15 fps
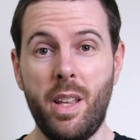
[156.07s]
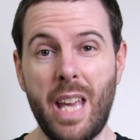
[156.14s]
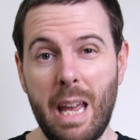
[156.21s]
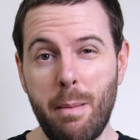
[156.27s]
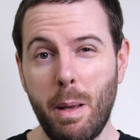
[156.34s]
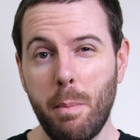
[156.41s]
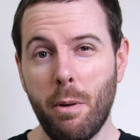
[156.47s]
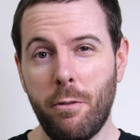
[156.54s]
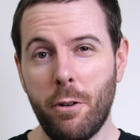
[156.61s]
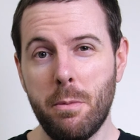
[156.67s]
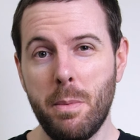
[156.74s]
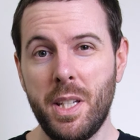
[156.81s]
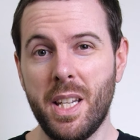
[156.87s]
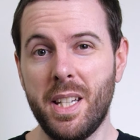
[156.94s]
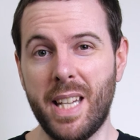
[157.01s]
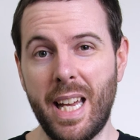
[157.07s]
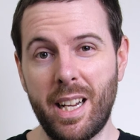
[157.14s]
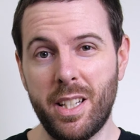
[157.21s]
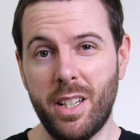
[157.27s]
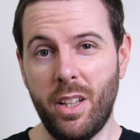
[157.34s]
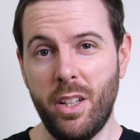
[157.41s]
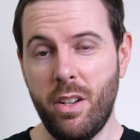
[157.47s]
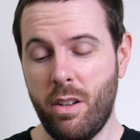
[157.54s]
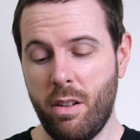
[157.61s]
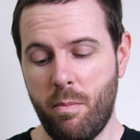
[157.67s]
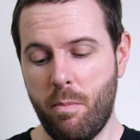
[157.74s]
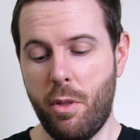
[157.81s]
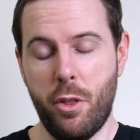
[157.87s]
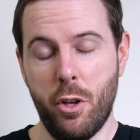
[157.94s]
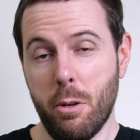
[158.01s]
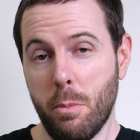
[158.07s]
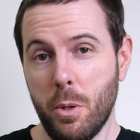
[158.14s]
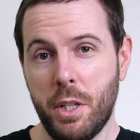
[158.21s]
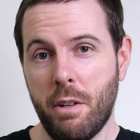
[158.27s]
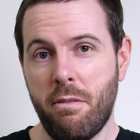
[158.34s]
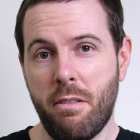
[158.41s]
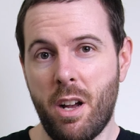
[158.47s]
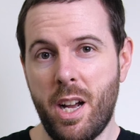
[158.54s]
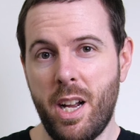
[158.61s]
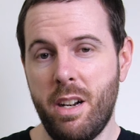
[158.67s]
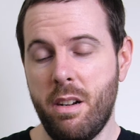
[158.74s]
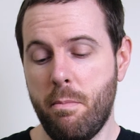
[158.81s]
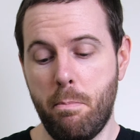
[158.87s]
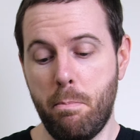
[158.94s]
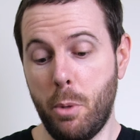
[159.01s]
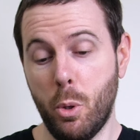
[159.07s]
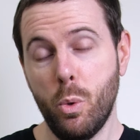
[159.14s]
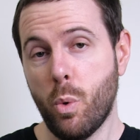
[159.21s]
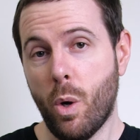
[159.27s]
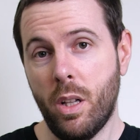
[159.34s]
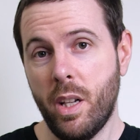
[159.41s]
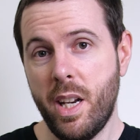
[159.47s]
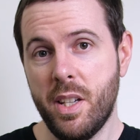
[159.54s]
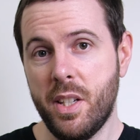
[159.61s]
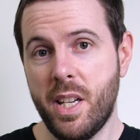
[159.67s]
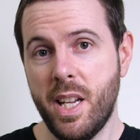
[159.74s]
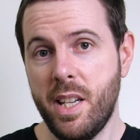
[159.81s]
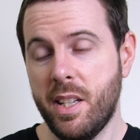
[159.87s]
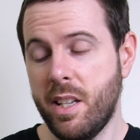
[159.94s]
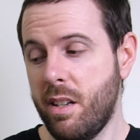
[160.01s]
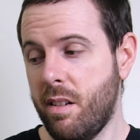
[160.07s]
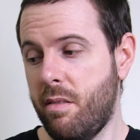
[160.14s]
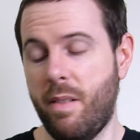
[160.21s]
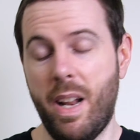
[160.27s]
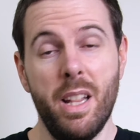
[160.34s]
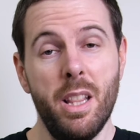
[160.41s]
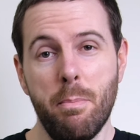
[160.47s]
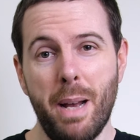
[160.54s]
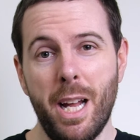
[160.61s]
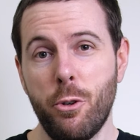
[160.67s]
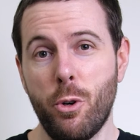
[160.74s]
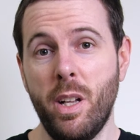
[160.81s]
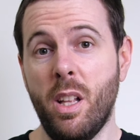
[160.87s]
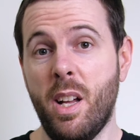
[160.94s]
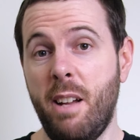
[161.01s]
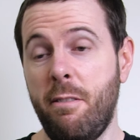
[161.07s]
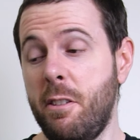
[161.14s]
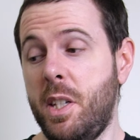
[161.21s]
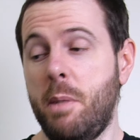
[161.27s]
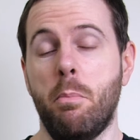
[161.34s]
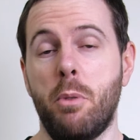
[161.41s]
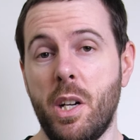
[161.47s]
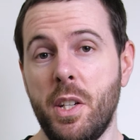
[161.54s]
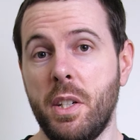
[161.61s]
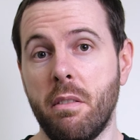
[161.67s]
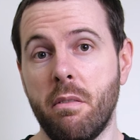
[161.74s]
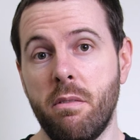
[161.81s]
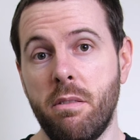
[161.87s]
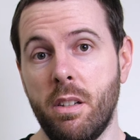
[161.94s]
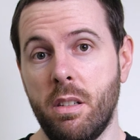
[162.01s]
gaming performance is excellent, thermals are fine, build quality is decent, and the battery life is impressive.